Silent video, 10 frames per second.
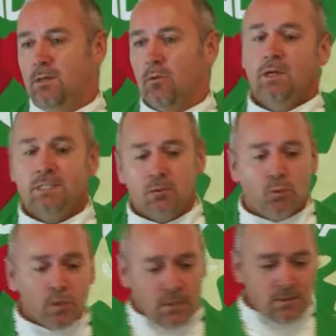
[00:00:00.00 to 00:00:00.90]
What is it
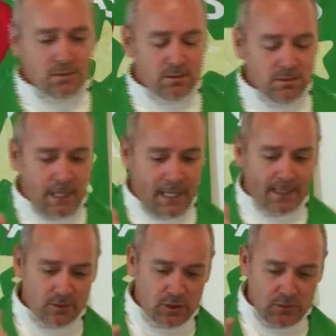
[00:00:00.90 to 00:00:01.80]
worth
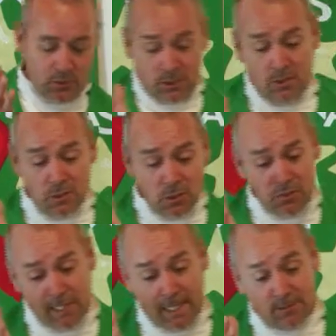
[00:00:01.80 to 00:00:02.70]
that to
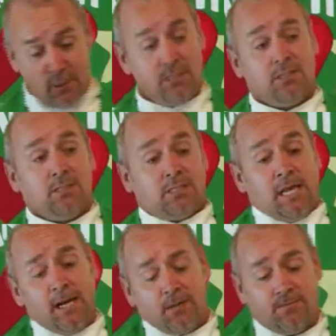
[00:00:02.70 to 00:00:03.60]
you that Jesus
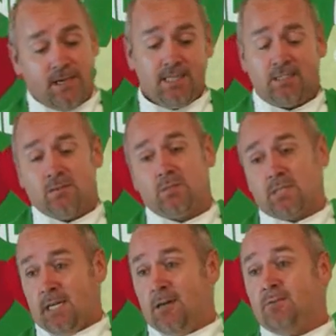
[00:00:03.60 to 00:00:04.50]
sacrificed
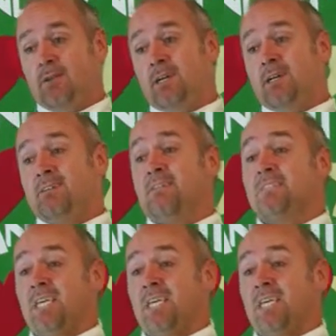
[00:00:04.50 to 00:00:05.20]
himself to